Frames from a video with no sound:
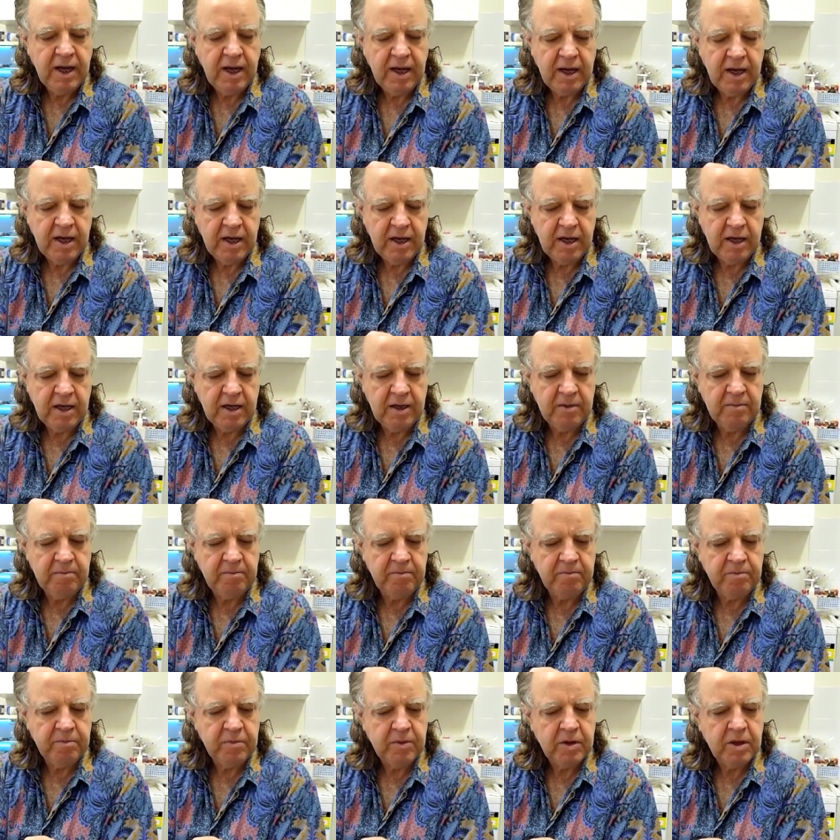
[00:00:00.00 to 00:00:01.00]

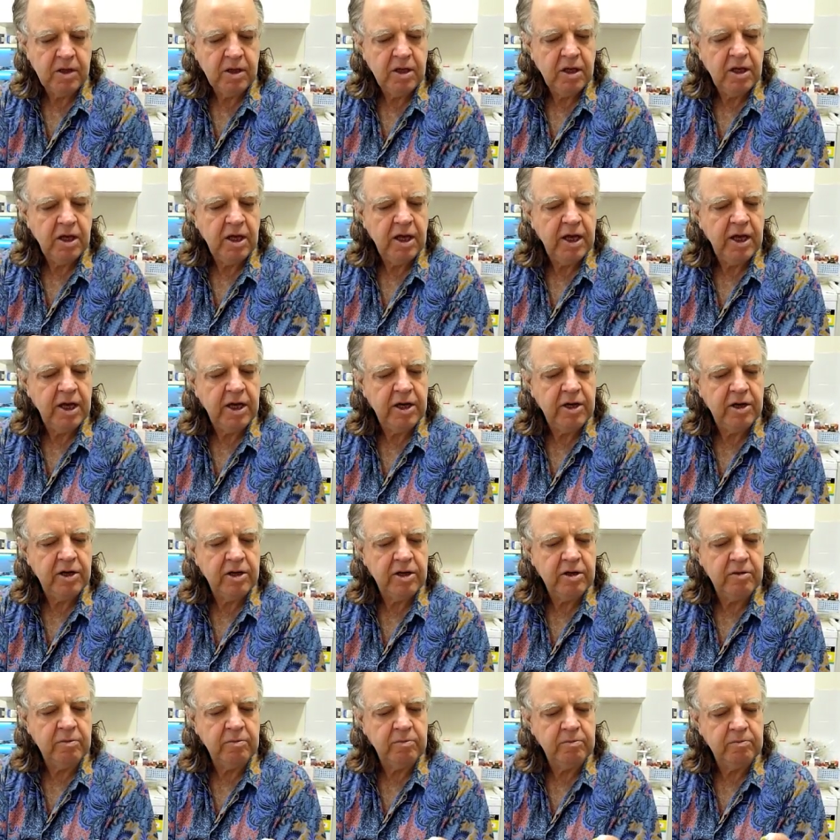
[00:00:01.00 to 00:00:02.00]
Um,
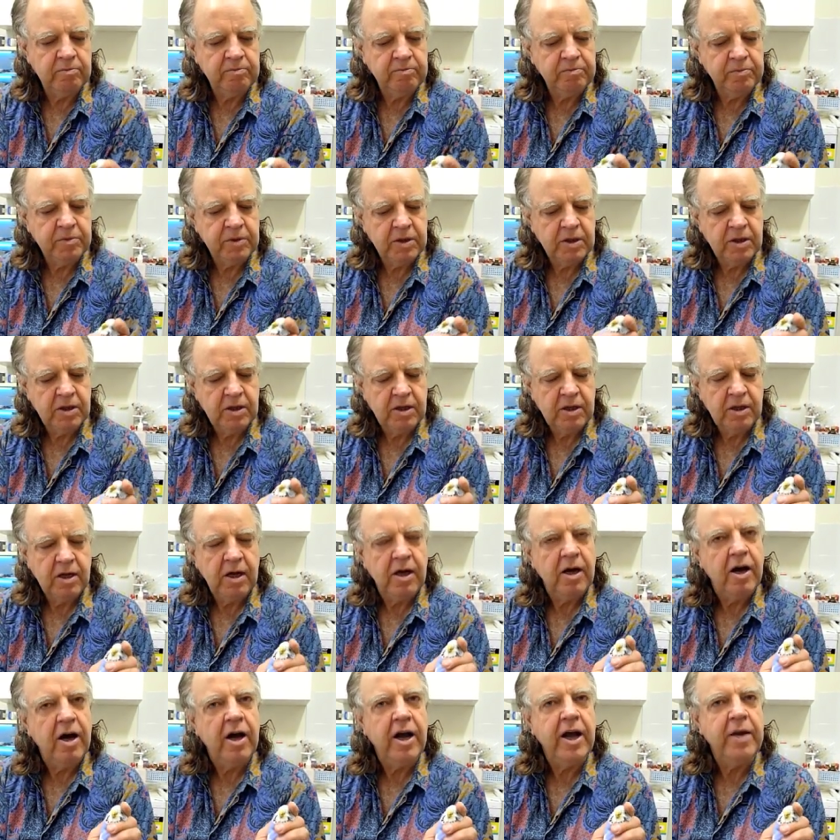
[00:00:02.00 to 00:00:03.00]
and
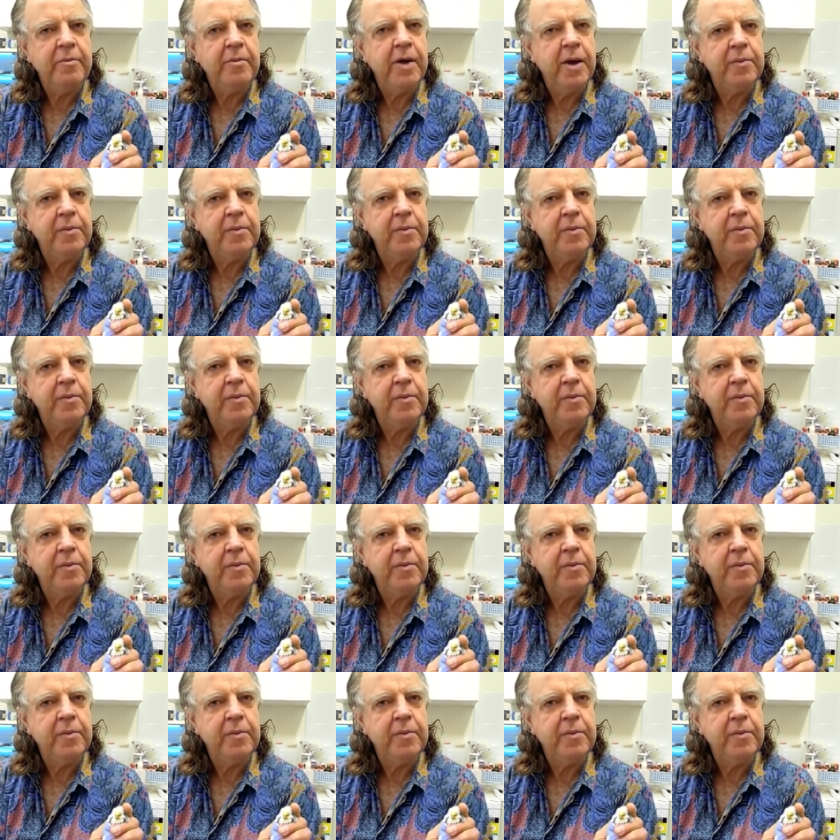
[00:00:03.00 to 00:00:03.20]
I'm